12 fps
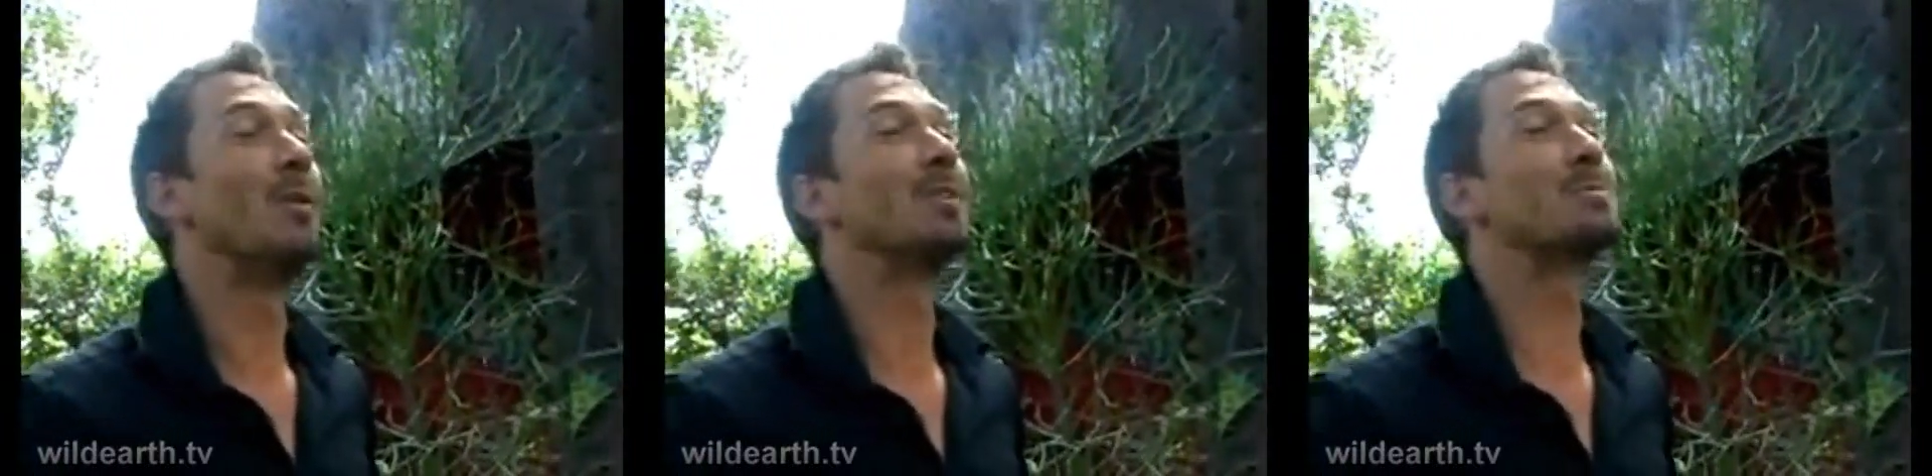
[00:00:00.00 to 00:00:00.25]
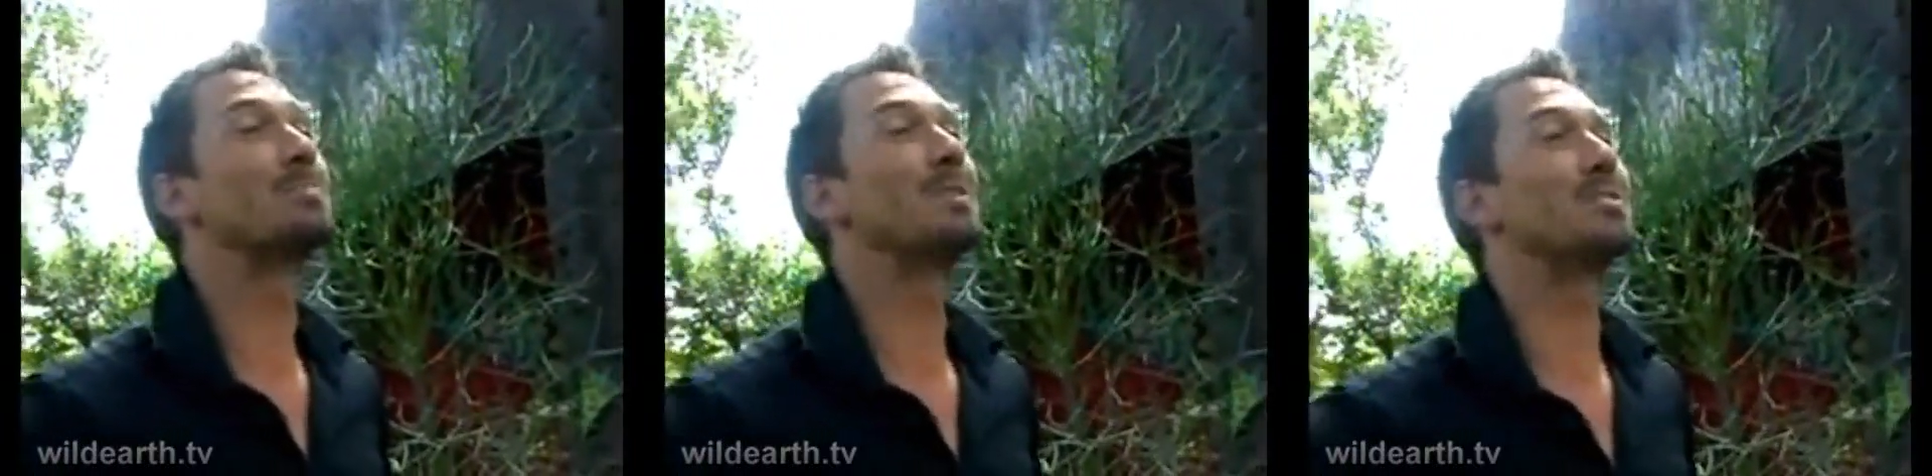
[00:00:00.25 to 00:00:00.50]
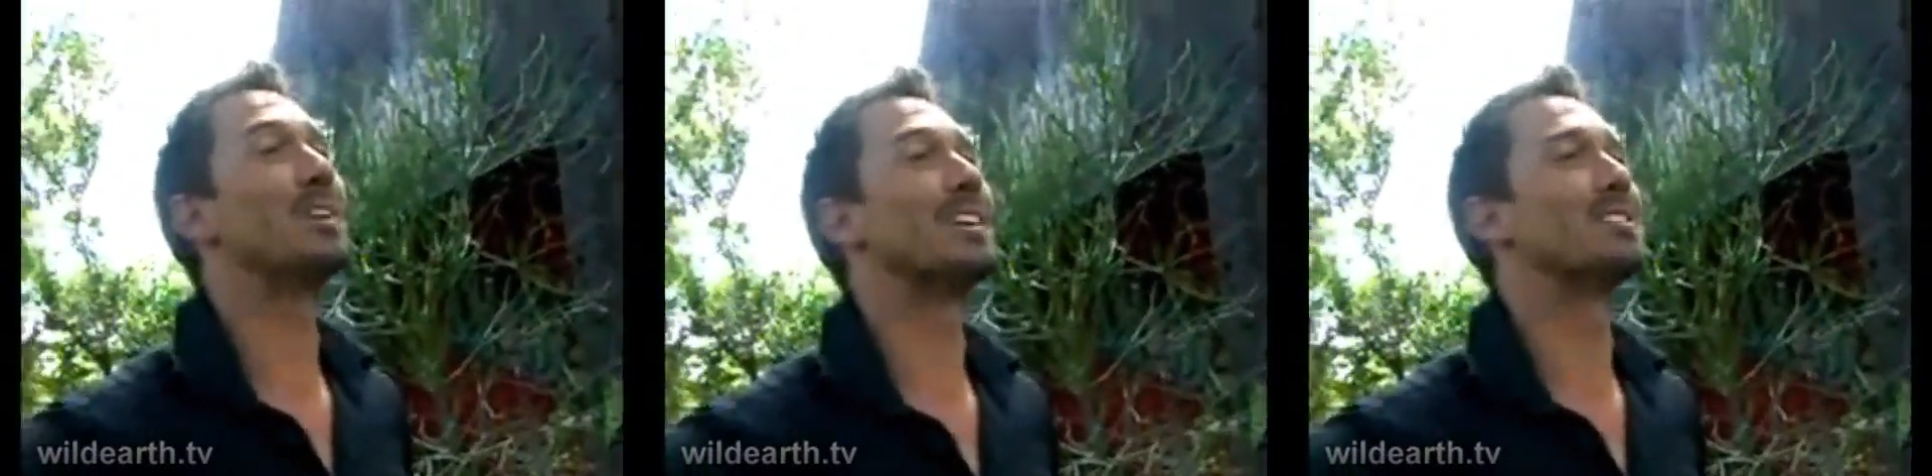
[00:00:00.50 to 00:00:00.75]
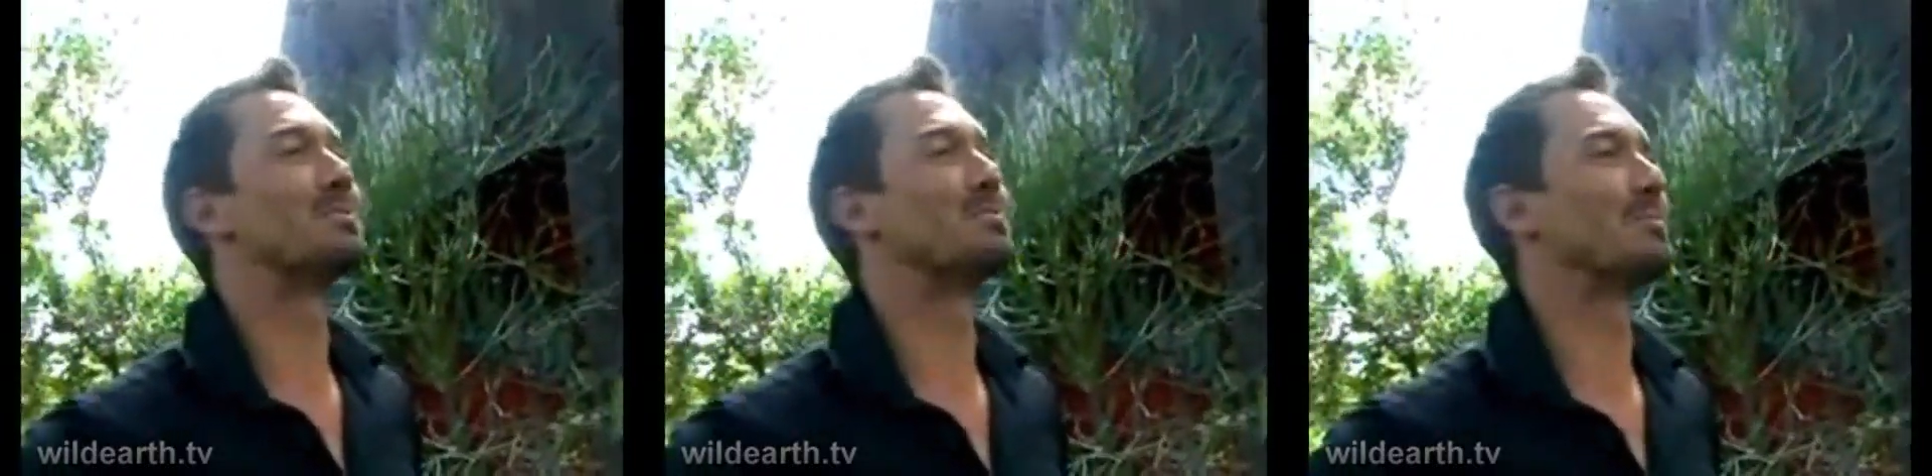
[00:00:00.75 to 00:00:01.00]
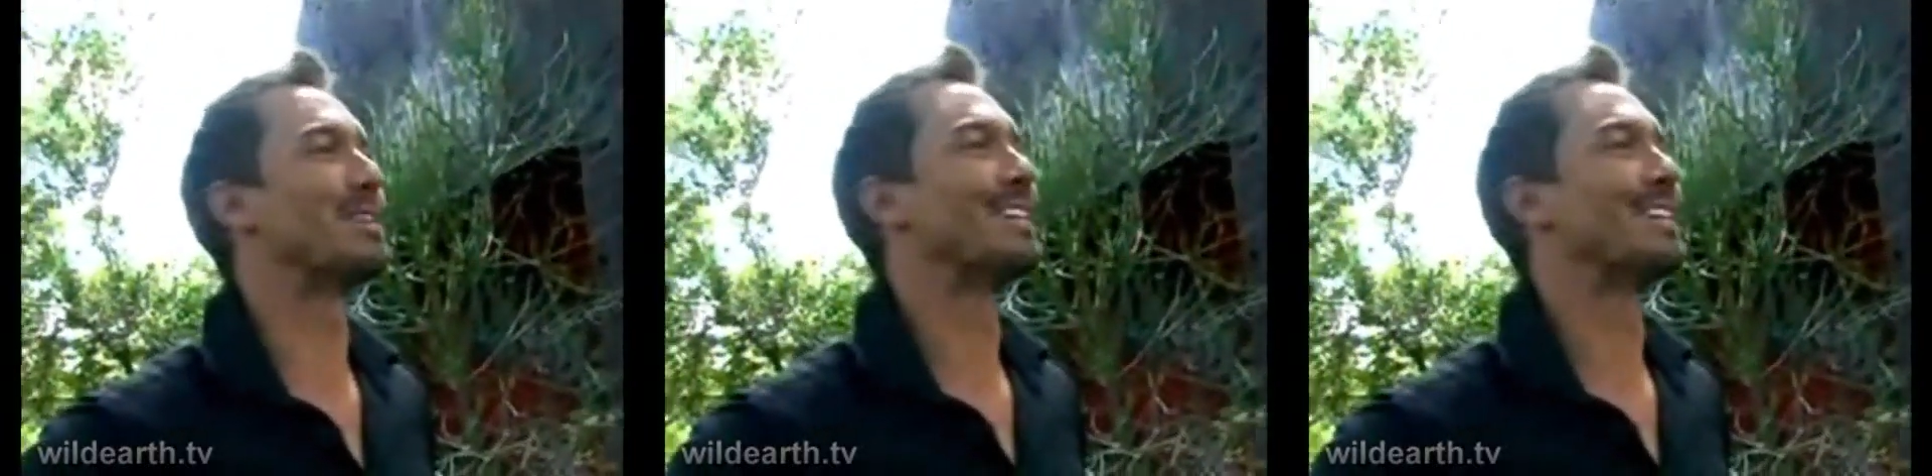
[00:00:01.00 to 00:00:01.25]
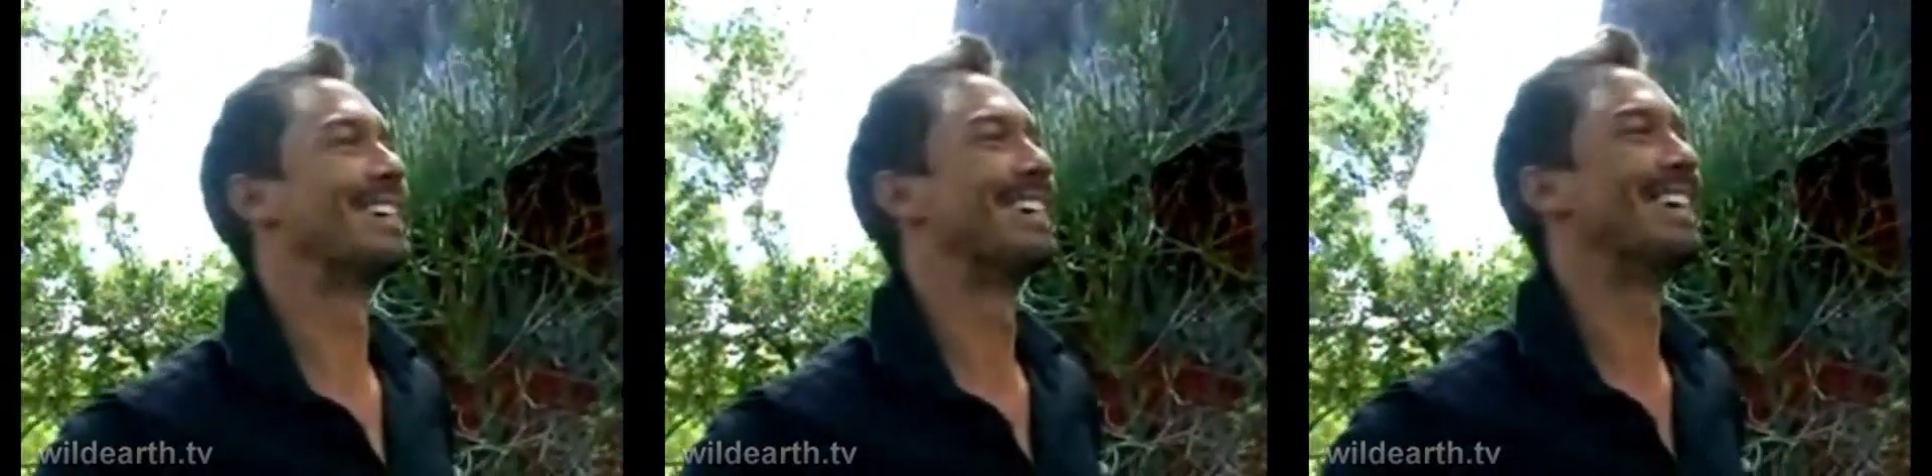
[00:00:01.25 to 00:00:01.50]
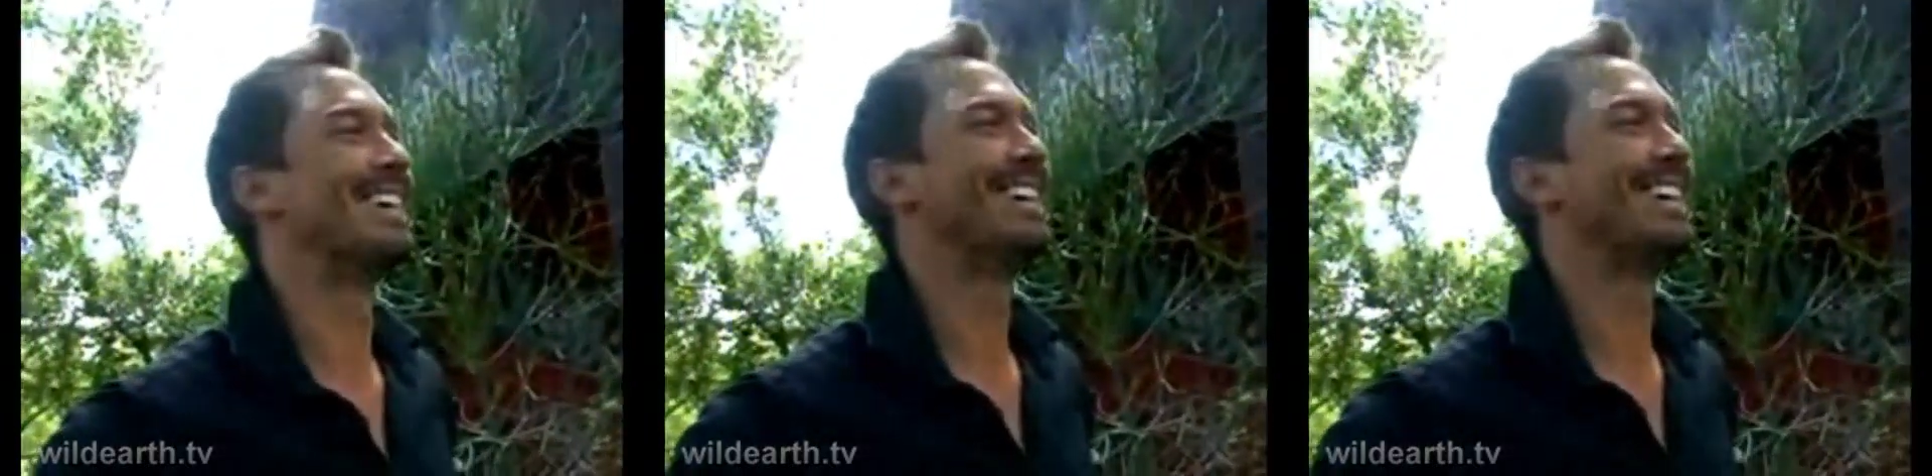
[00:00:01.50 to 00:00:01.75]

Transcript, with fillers: Now we'll speak to your agent, Papa.